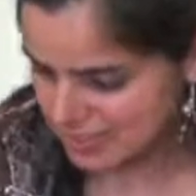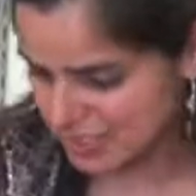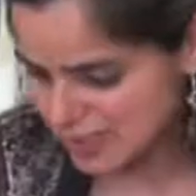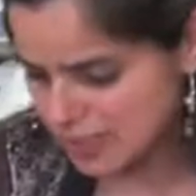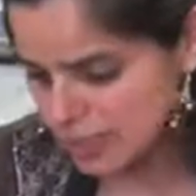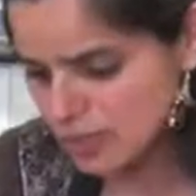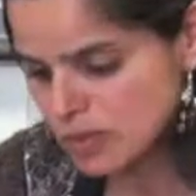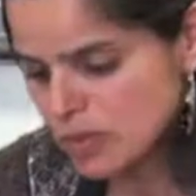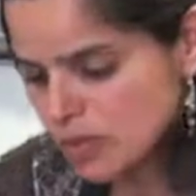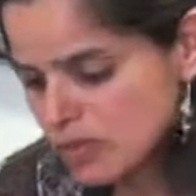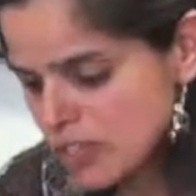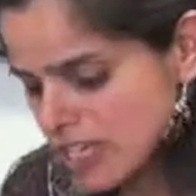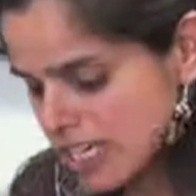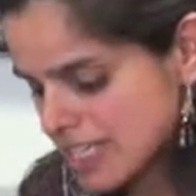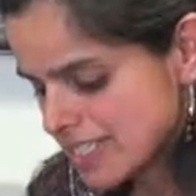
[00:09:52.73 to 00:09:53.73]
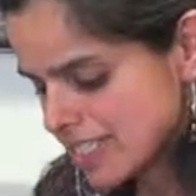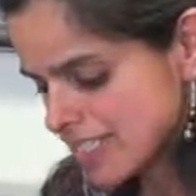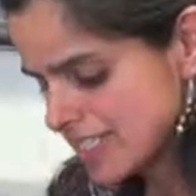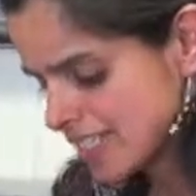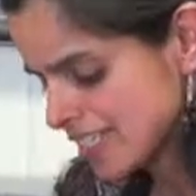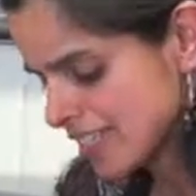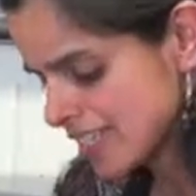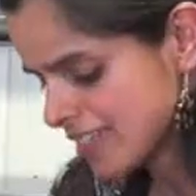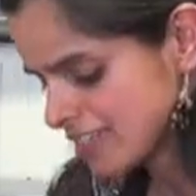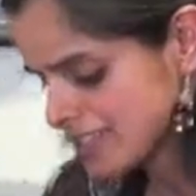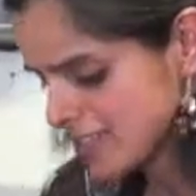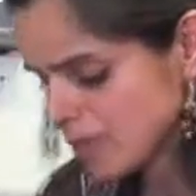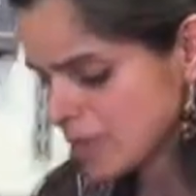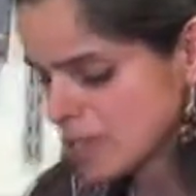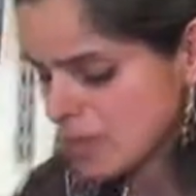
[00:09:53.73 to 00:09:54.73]
Now I don't know if you guys can see it,
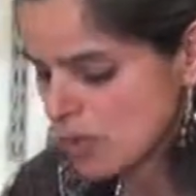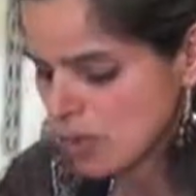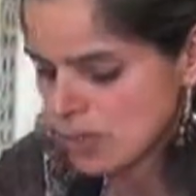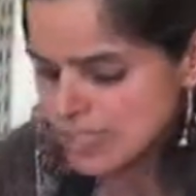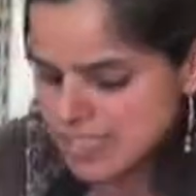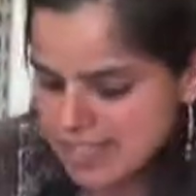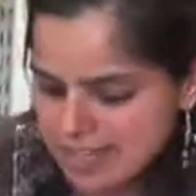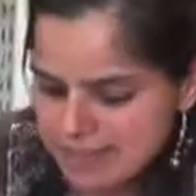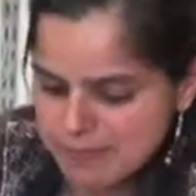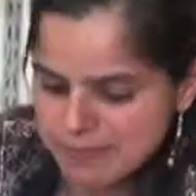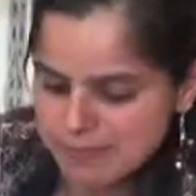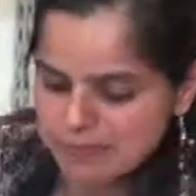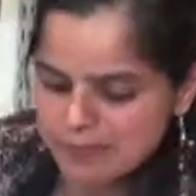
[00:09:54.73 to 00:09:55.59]
so I'm going to hold it up.